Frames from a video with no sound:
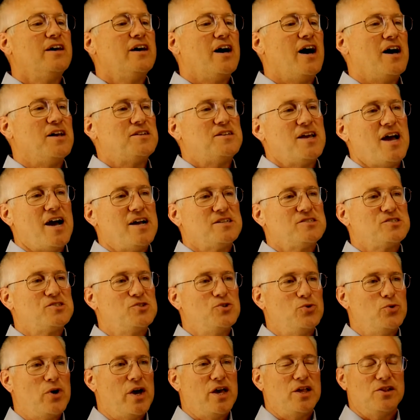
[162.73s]
attached
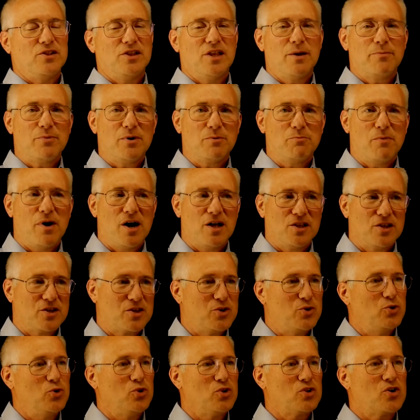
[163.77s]
to a lipid
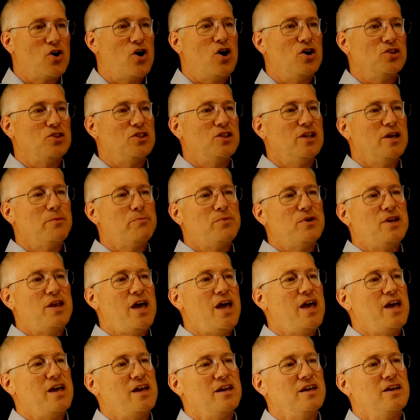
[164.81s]
molecule called lipid
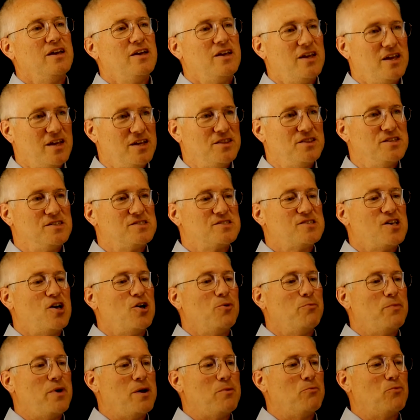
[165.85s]
A in the cell
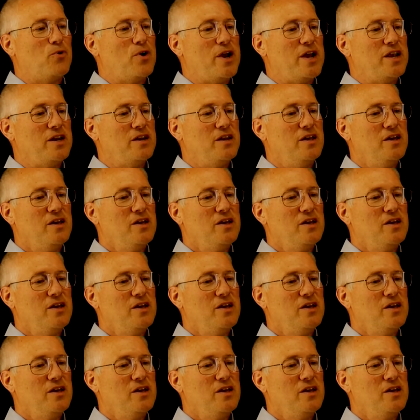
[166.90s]
membrane.